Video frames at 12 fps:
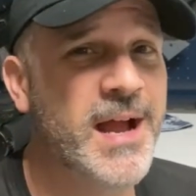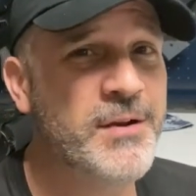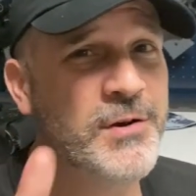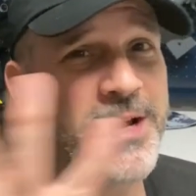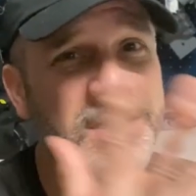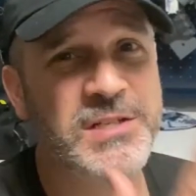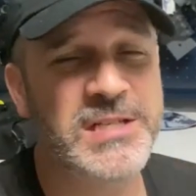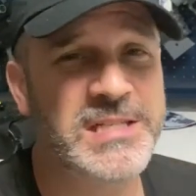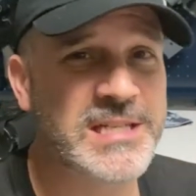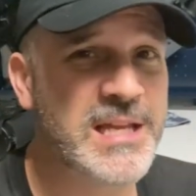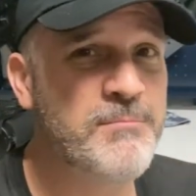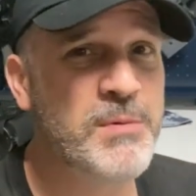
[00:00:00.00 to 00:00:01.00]
I don't actually
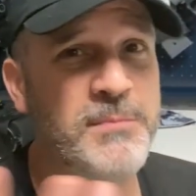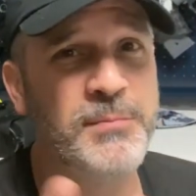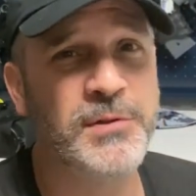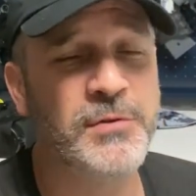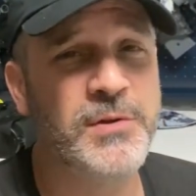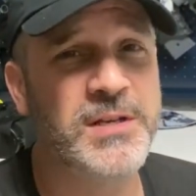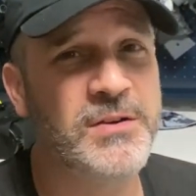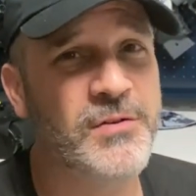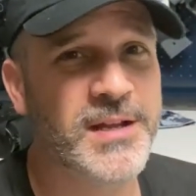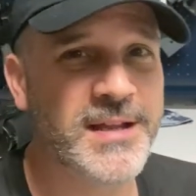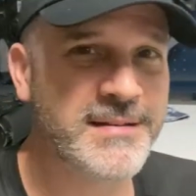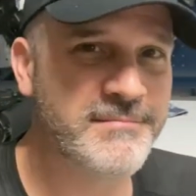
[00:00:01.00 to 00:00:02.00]
see people in the window.
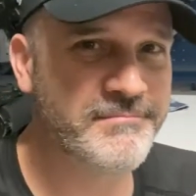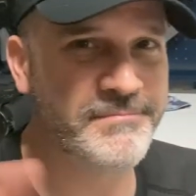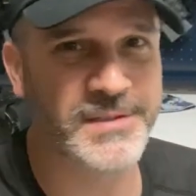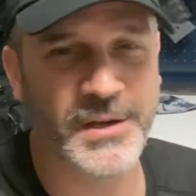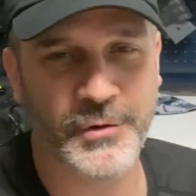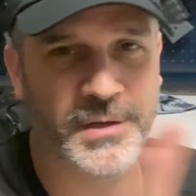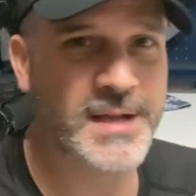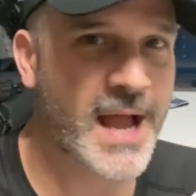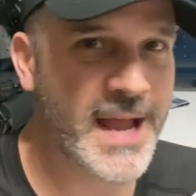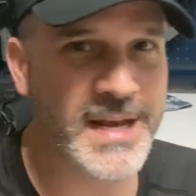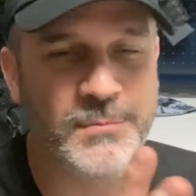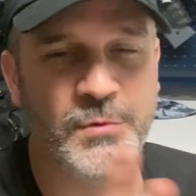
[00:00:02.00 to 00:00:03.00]
They were
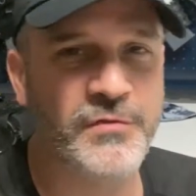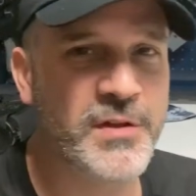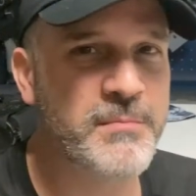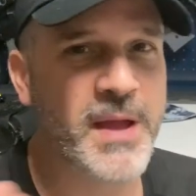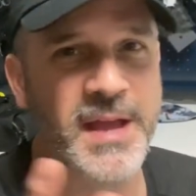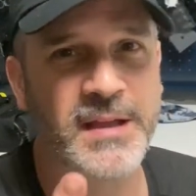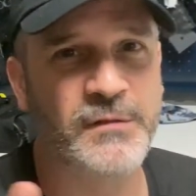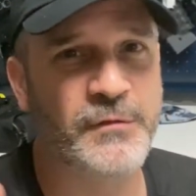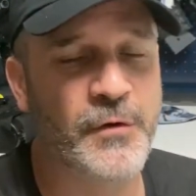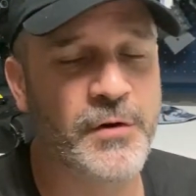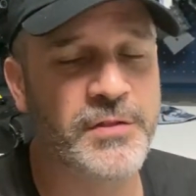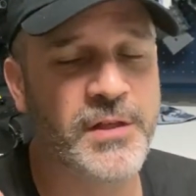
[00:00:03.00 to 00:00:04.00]
kind of moving back and
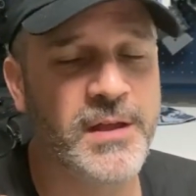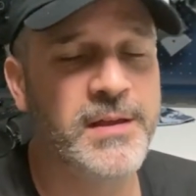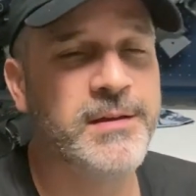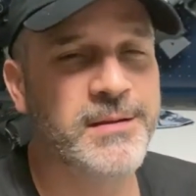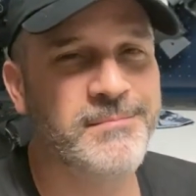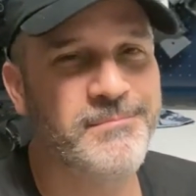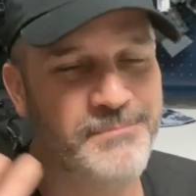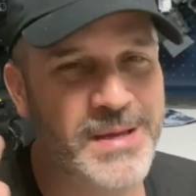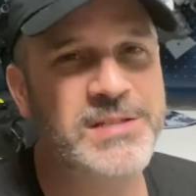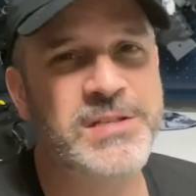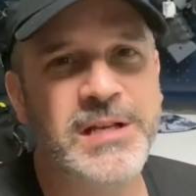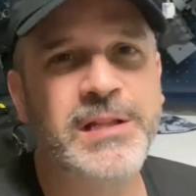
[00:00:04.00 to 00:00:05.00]
forth.
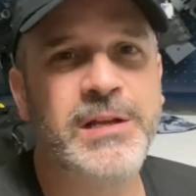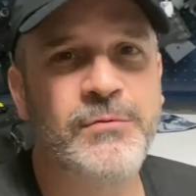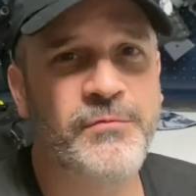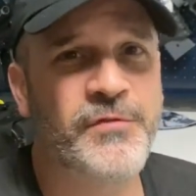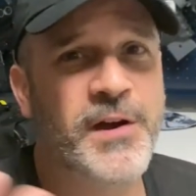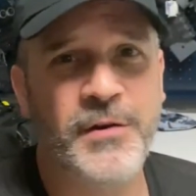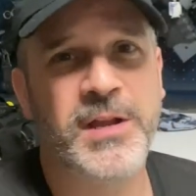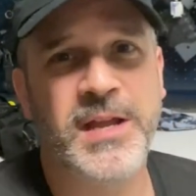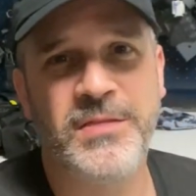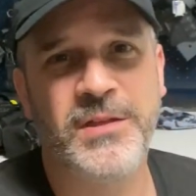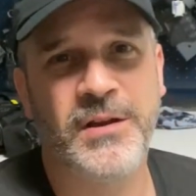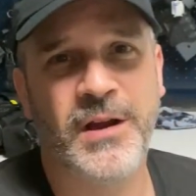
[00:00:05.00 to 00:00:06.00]
Basically firing
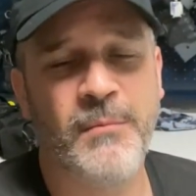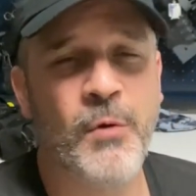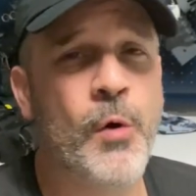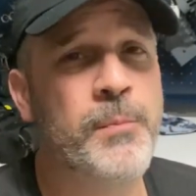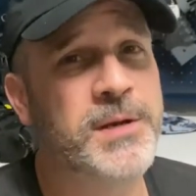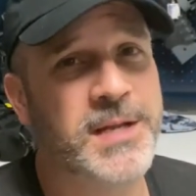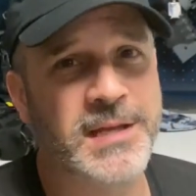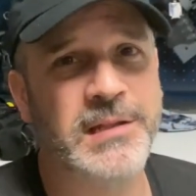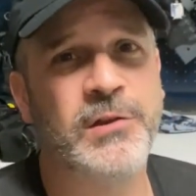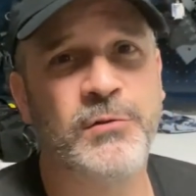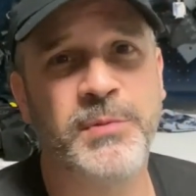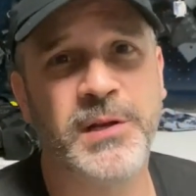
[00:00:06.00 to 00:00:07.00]
in there, I'm hoping to get a
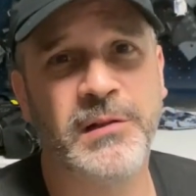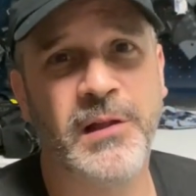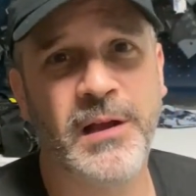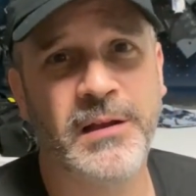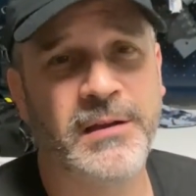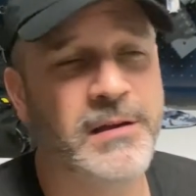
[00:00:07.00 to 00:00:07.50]
little bit of luck.